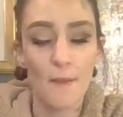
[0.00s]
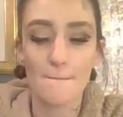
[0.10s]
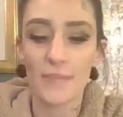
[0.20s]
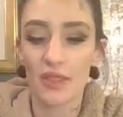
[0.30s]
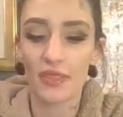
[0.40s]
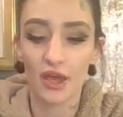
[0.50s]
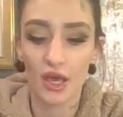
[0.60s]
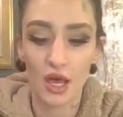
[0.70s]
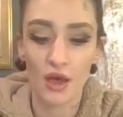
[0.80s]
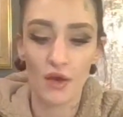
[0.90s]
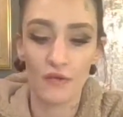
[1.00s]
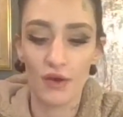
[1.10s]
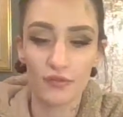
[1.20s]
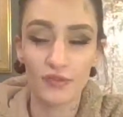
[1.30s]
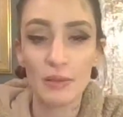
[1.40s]
month of
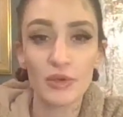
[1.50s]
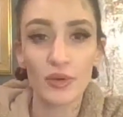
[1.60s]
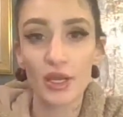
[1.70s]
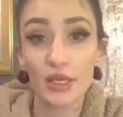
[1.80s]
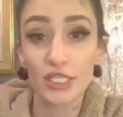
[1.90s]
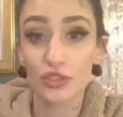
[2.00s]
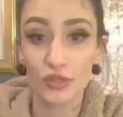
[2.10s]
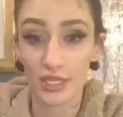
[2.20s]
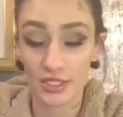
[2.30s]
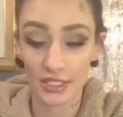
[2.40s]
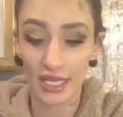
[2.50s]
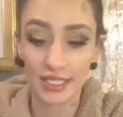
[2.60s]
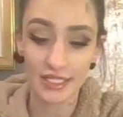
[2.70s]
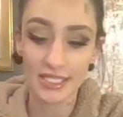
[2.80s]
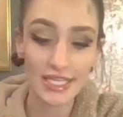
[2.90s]
February
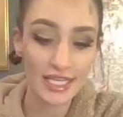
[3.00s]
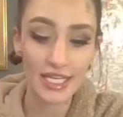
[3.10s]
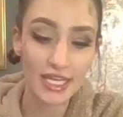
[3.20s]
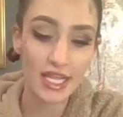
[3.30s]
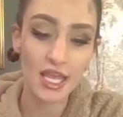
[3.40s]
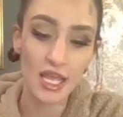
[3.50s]
2019.